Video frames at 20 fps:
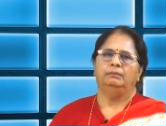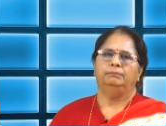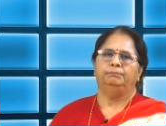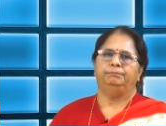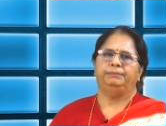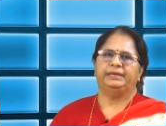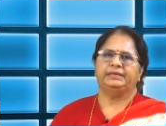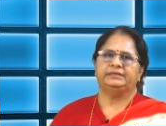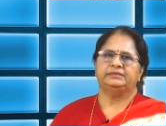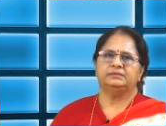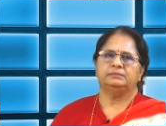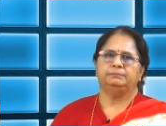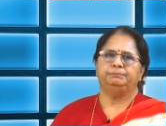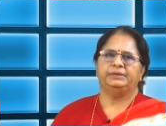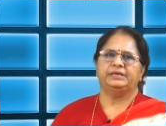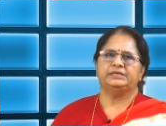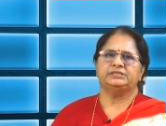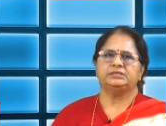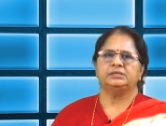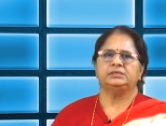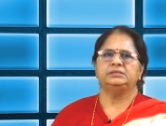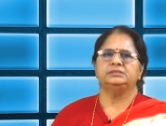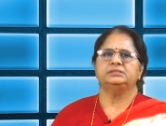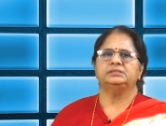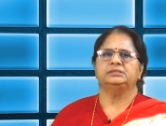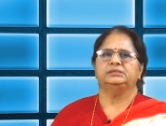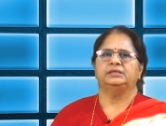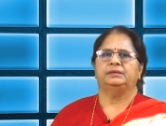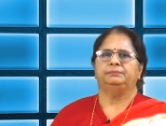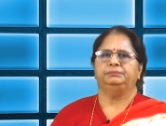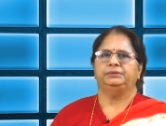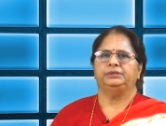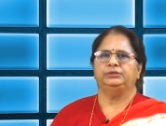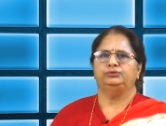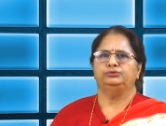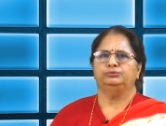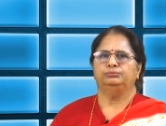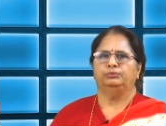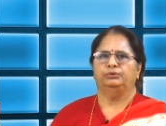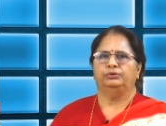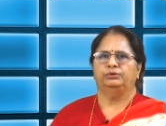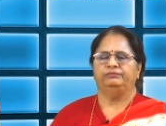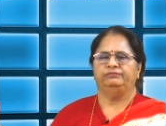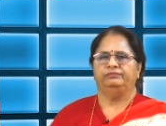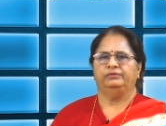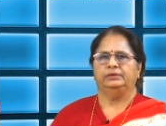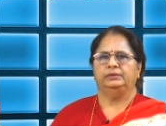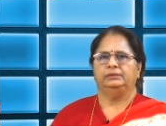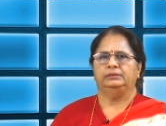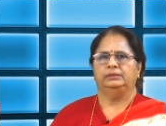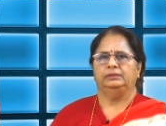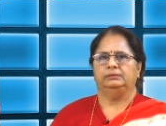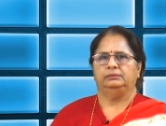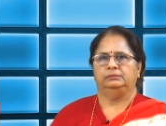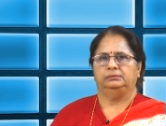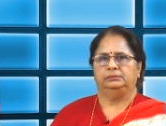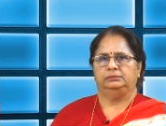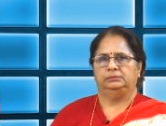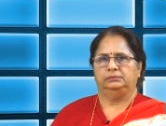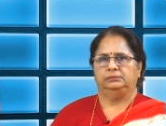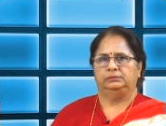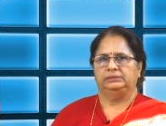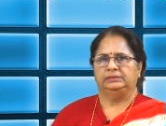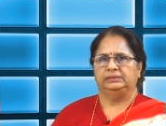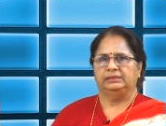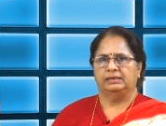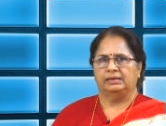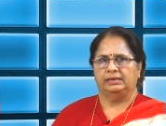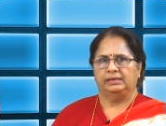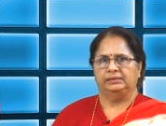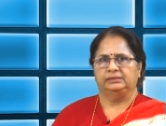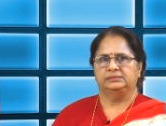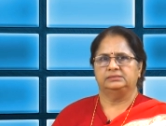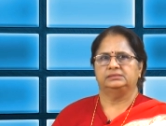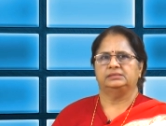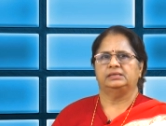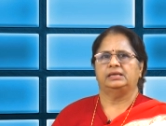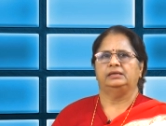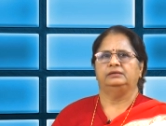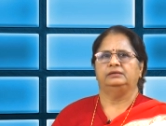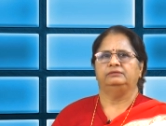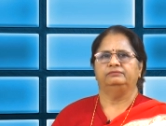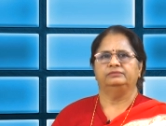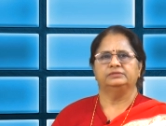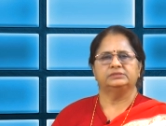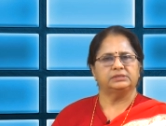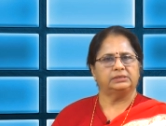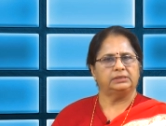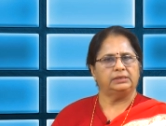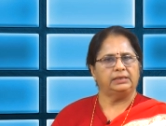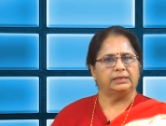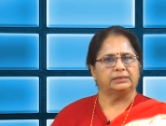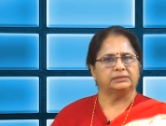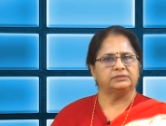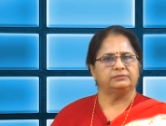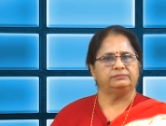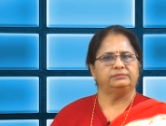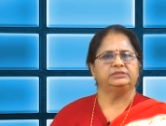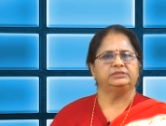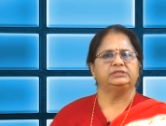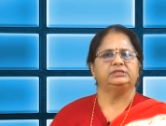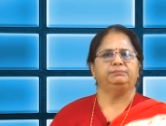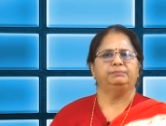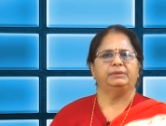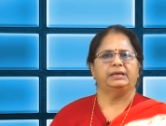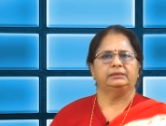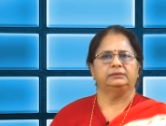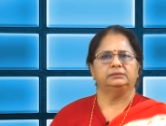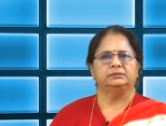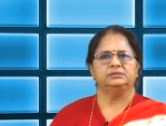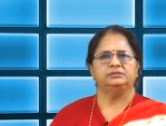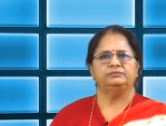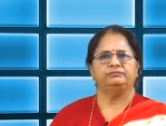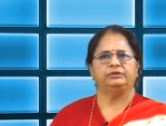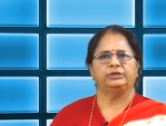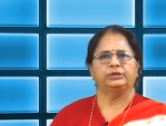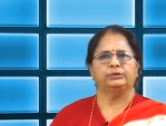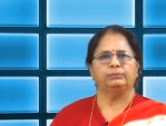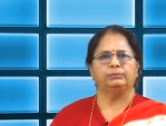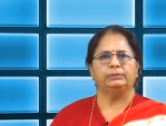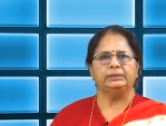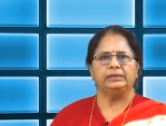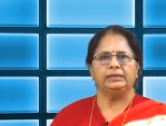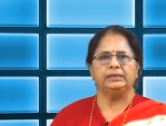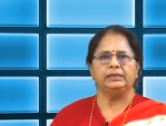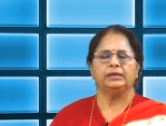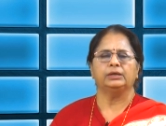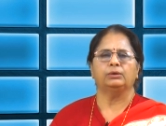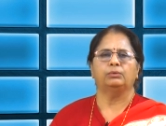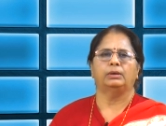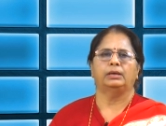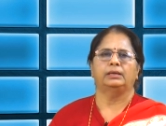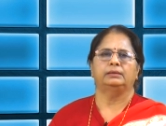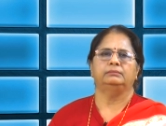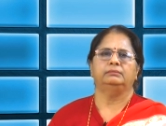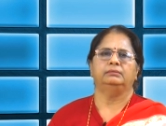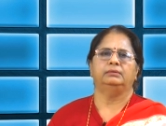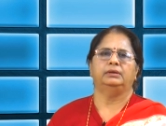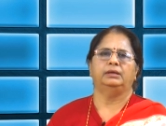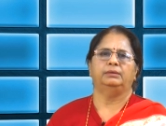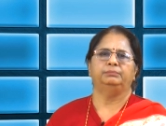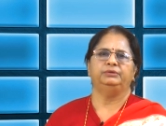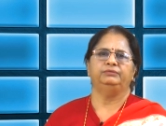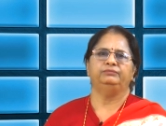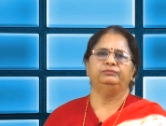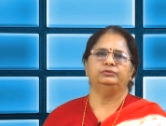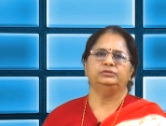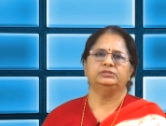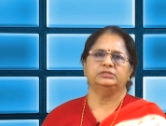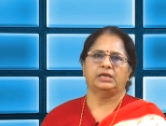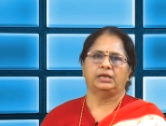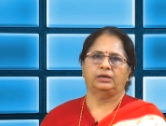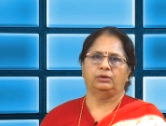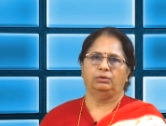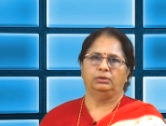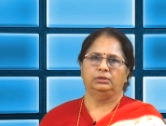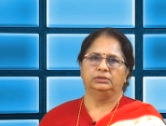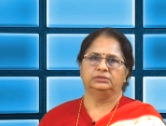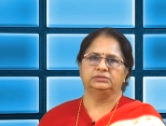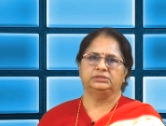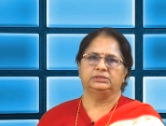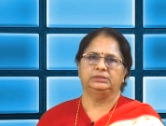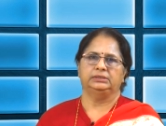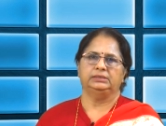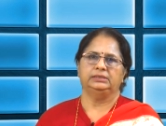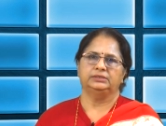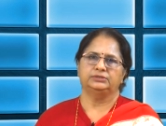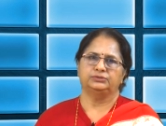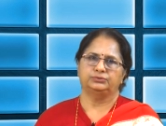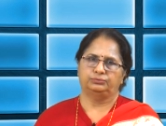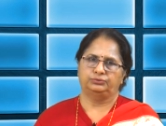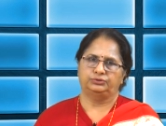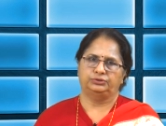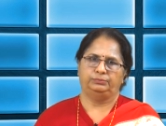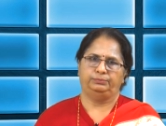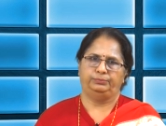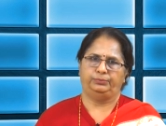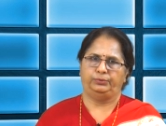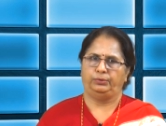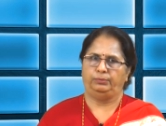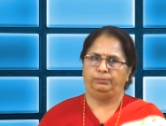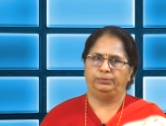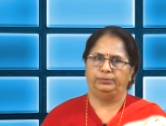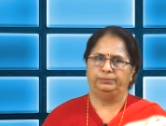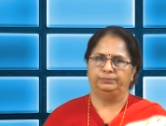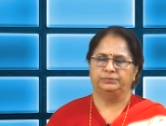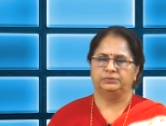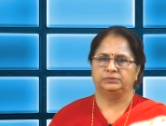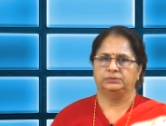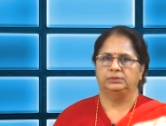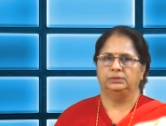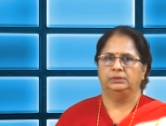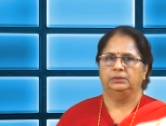Patients attempting to modify their diets and physical activity patterns frequently require therapy for psychological and social problems.